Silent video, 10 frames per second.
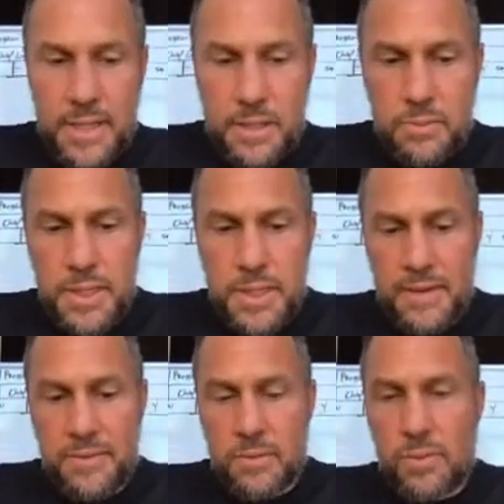We
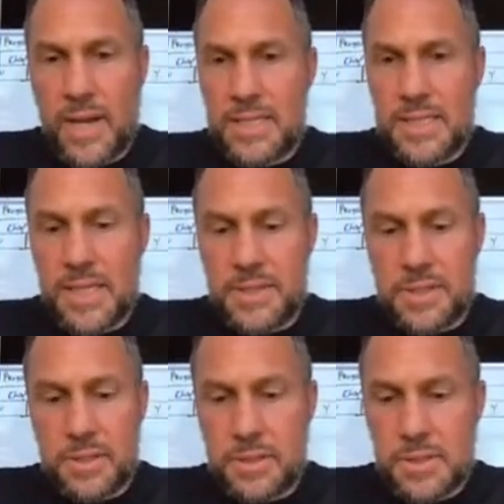have a rec
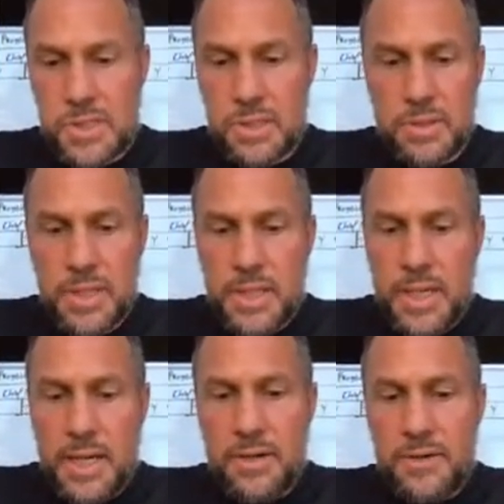center. So
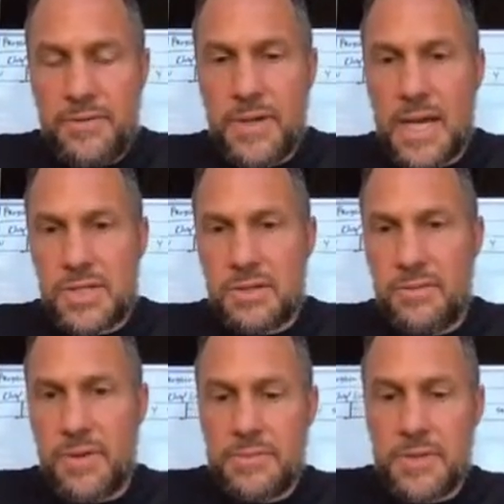I don't know if you guys are
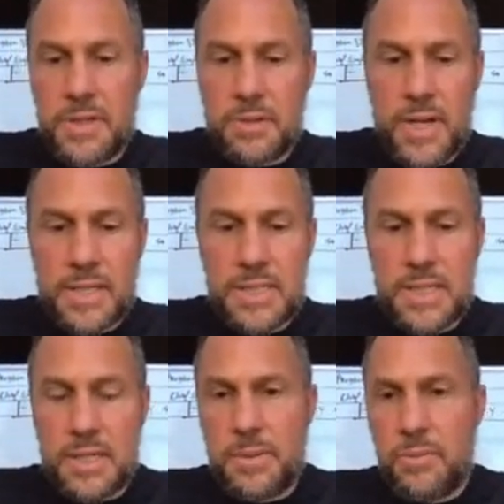involved in your rec
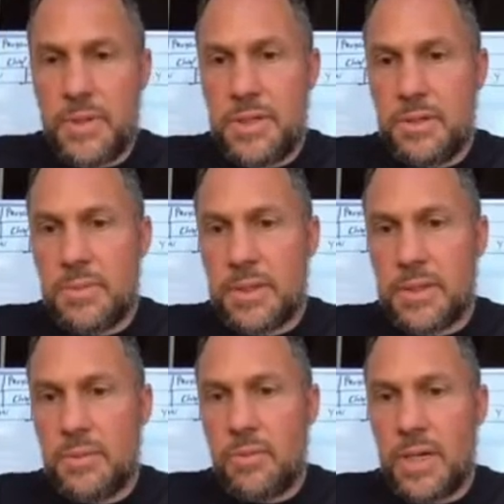center, but we do
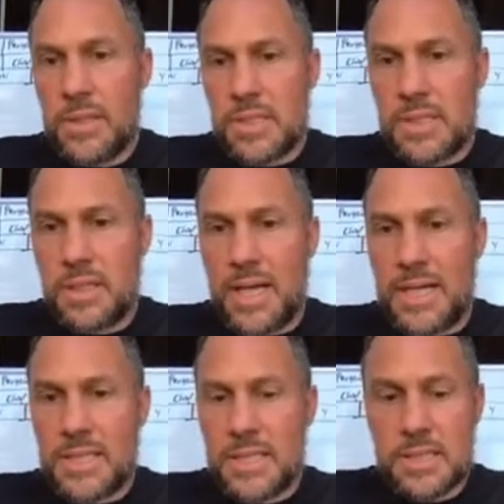monthly wellness
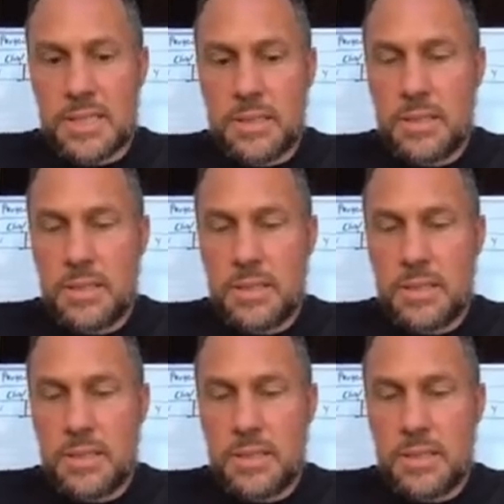classes.